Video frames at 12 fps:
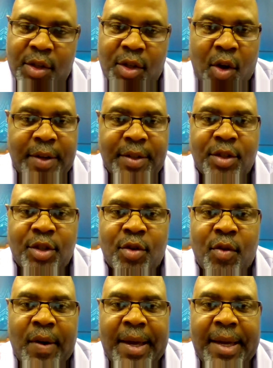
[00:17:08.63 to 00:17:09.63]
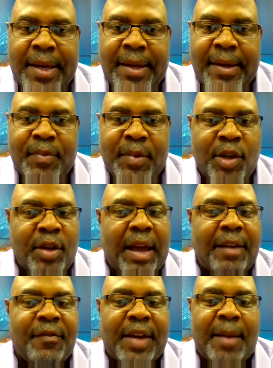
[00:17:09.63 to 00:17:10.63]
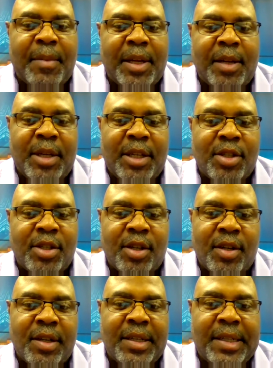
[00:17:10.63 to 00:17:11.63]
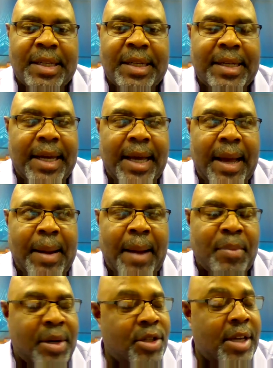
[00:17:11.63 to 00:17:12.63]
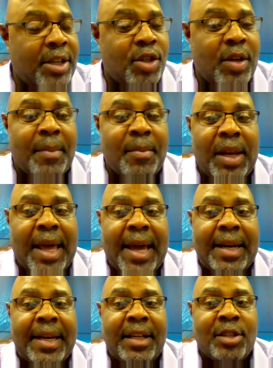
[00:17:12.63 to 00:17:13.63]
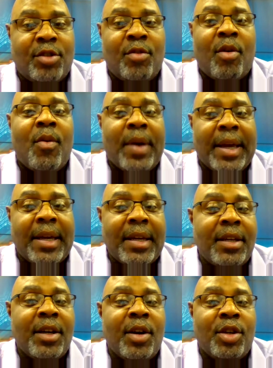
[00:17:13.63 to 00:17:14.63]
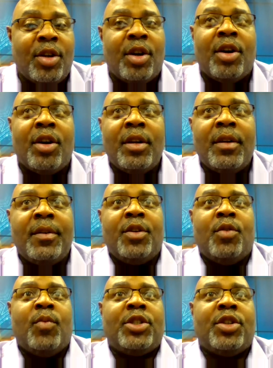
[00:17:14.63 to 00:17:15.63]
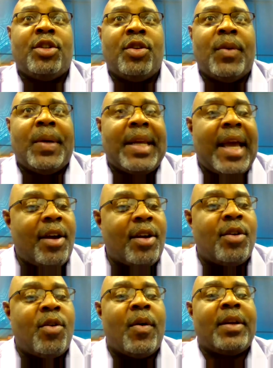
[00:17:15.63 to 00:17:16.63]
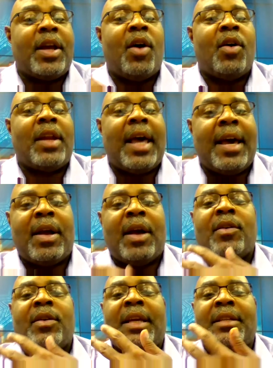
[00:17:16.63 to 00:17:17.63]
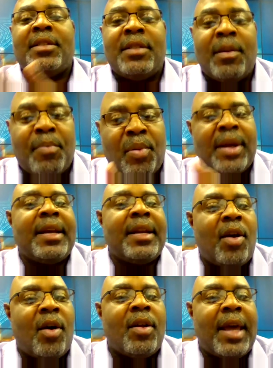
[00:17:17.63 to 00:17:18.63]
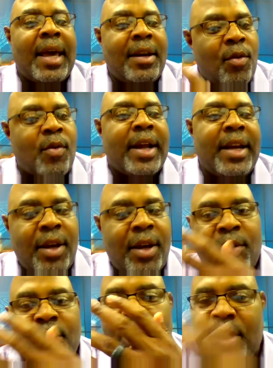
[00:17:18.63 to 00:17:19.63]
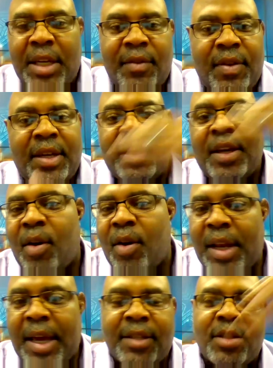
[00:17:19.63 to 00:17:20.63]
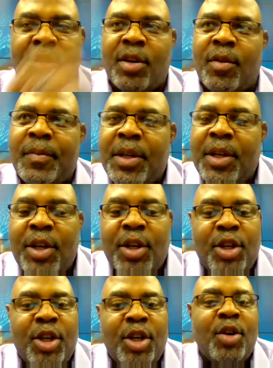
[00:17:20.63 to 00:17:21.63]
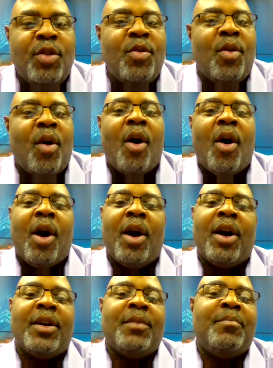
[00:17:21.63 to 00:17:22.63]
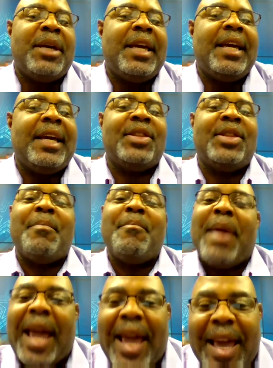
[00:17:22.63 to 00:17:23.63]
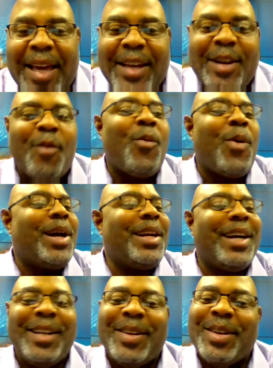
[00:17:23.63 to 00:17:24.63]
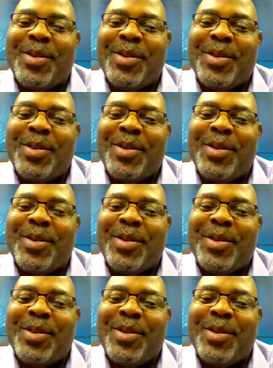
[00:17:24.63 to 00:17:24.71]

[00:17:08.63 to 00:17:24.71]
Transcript: Is always a joy. You're like family to me, sir, and uh, I, I appreciate you. And I'm glad that it's growing. You know, you're what you're doing now, going the online route and the print and all that, the radio, the TV, all that. So you are being the man 100%.